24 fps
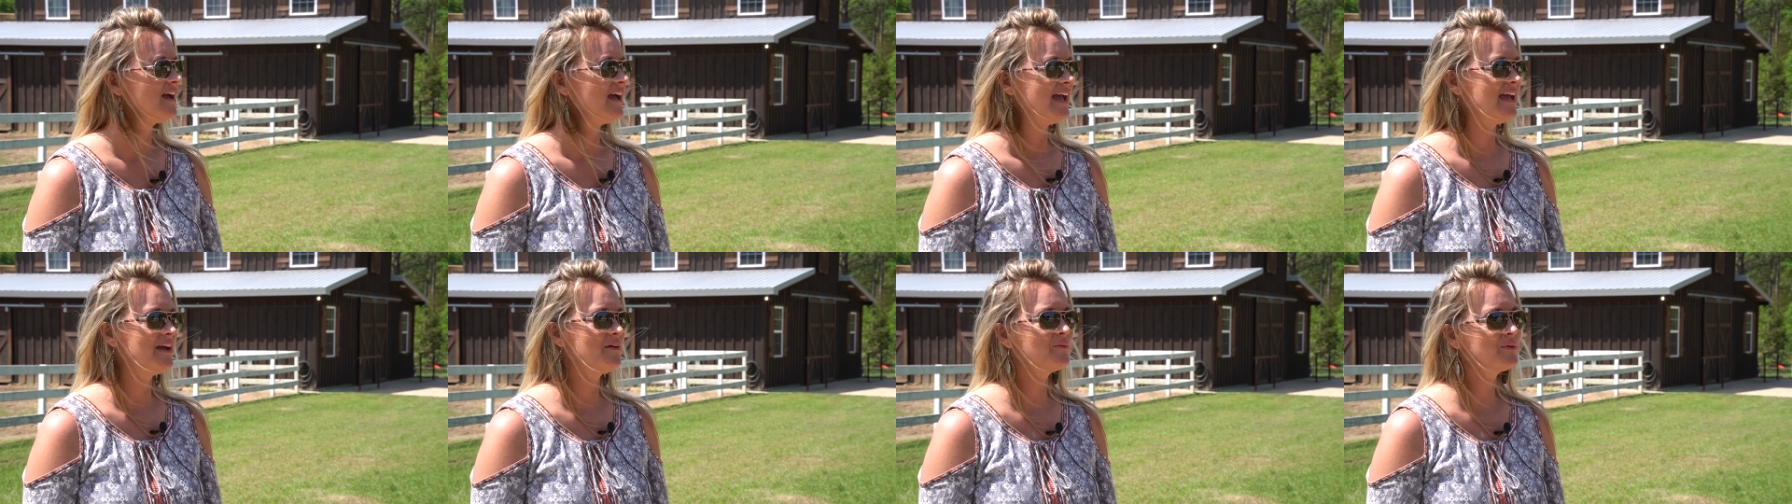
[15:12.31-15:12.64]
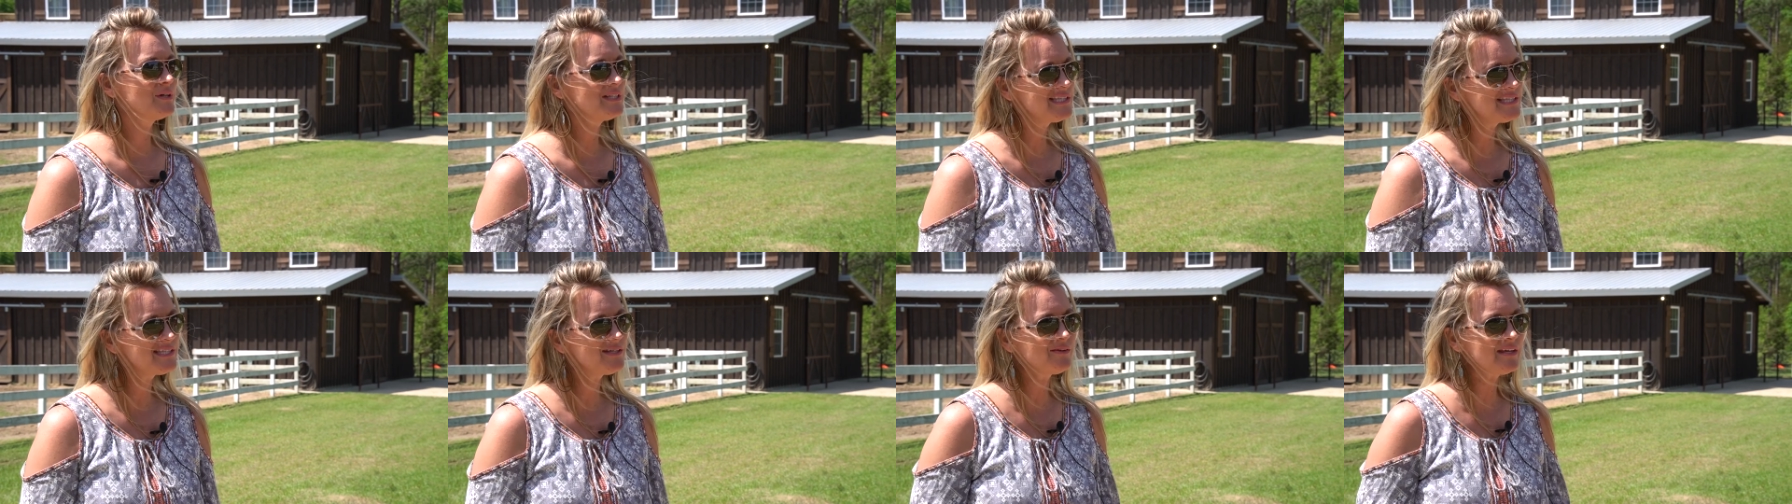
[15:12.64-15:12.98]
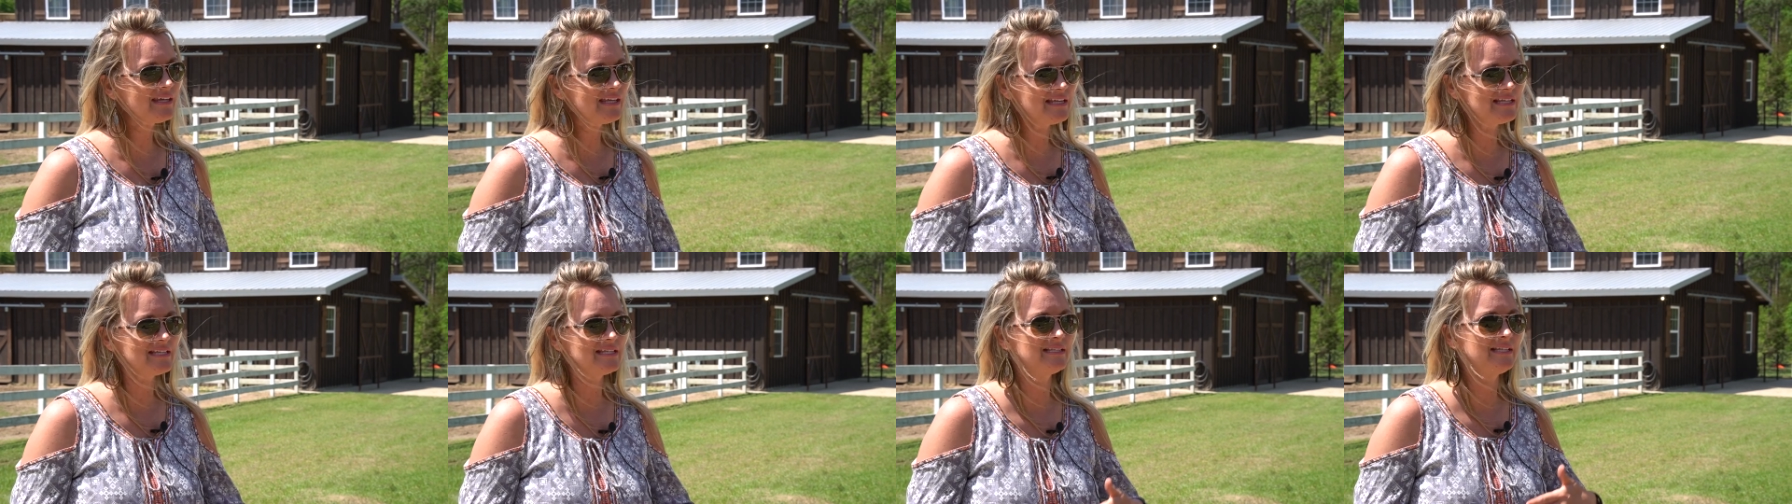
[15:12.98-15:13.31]
And once you
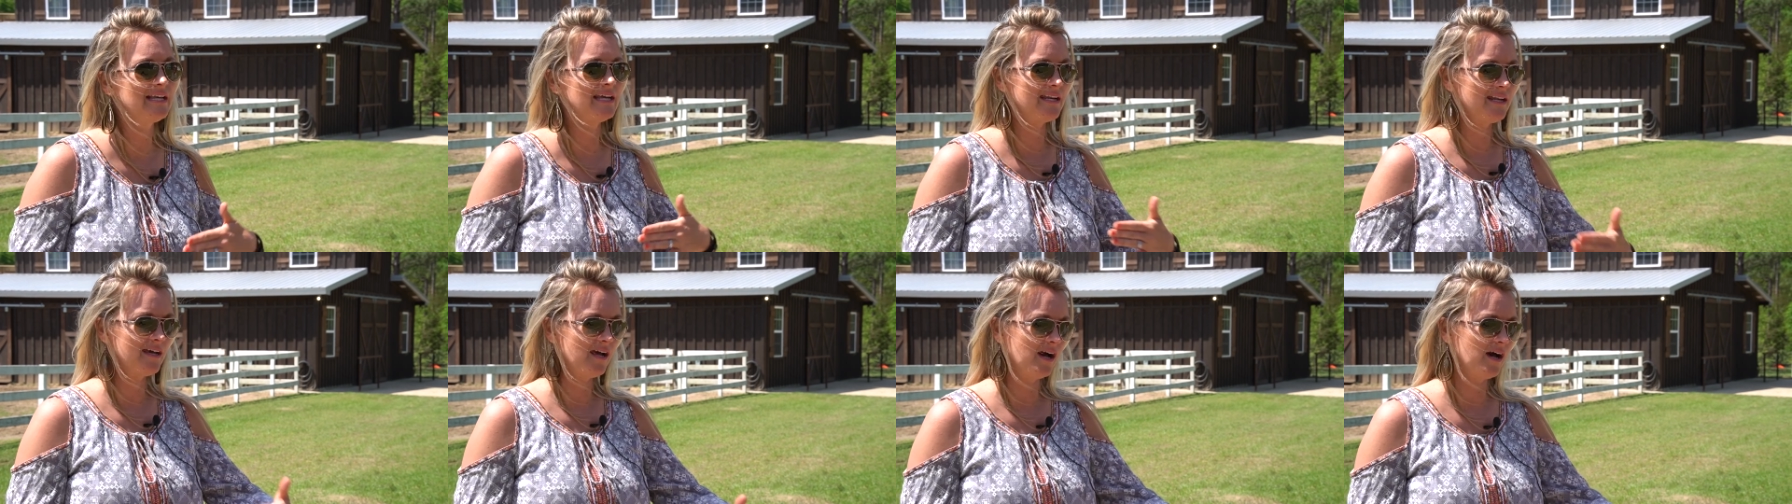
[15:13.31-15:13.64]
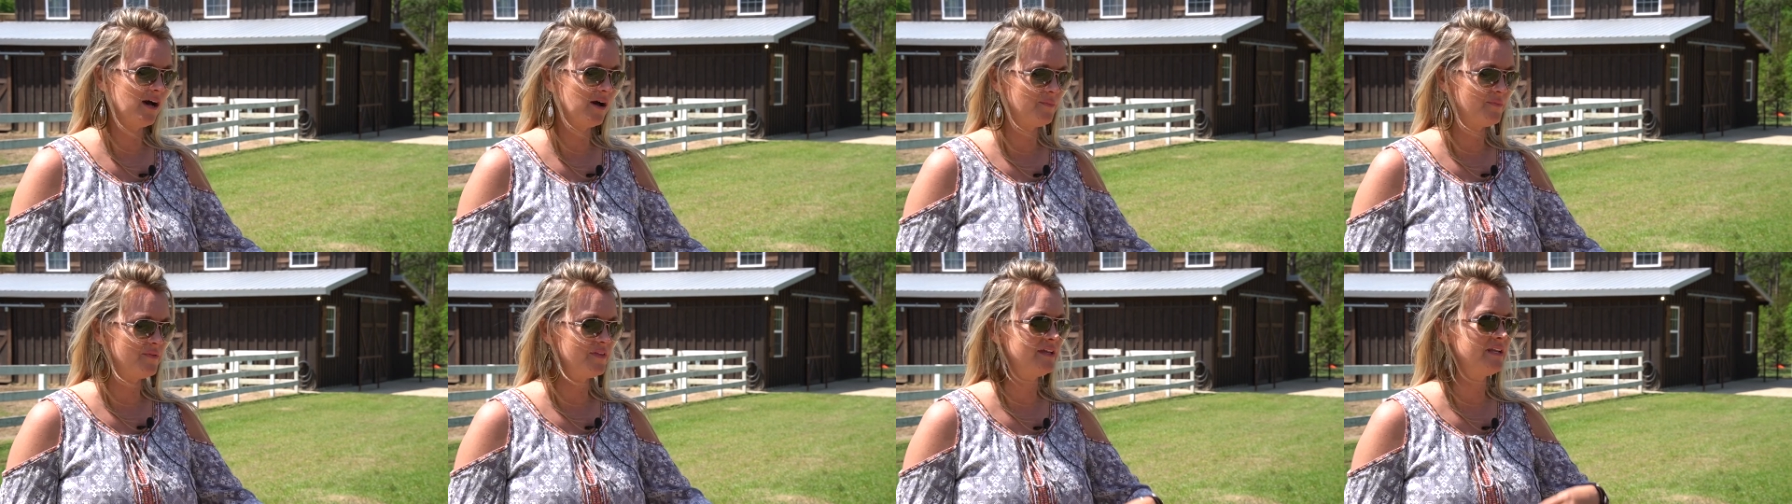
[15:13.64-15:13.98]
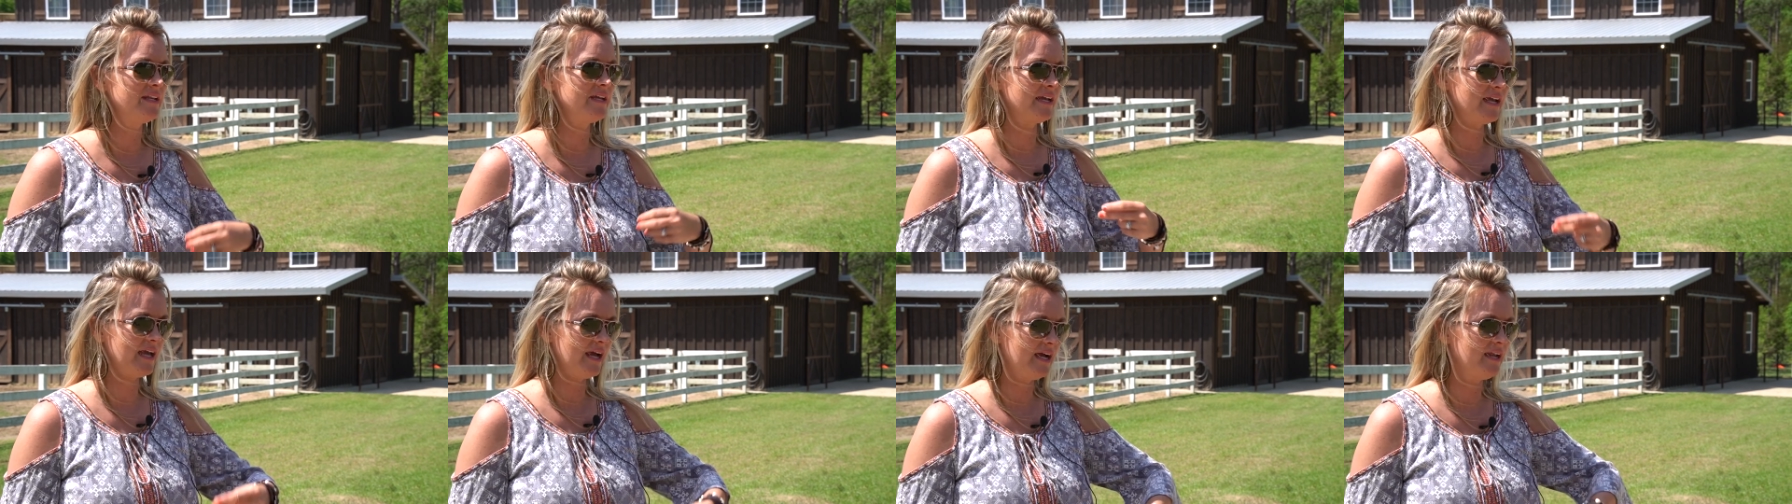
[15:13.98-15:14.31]
get it set up, then
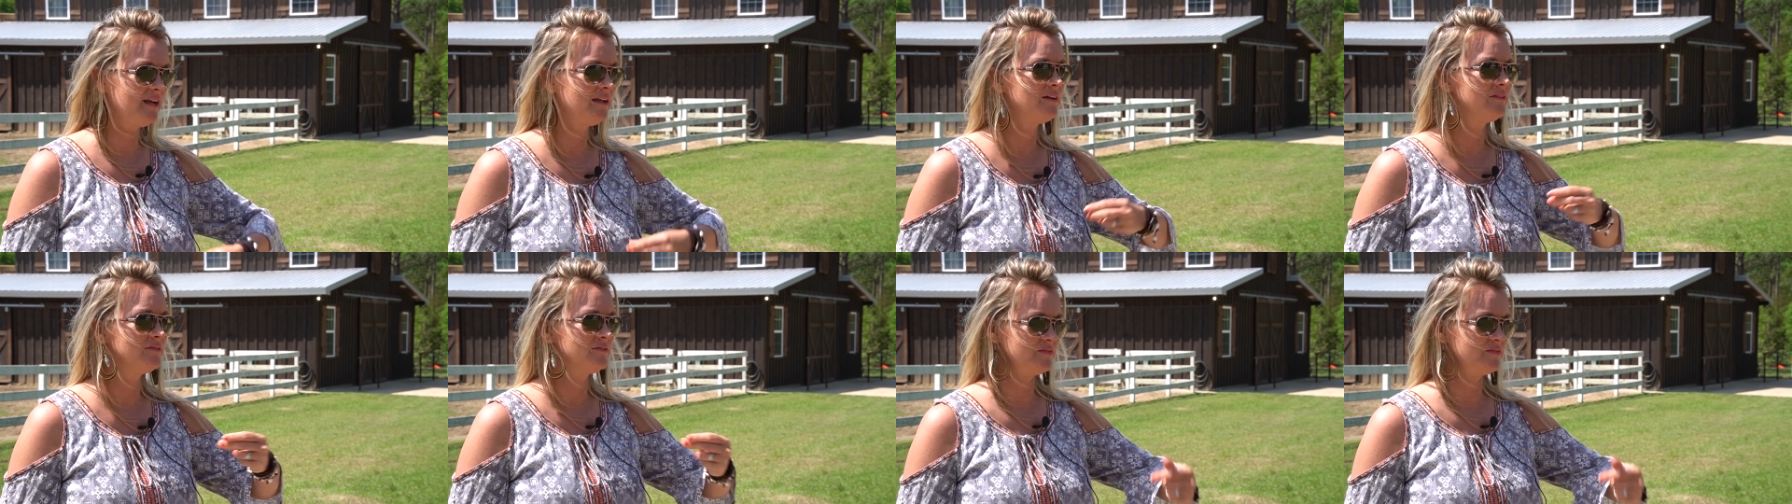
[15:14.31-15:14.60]
it kind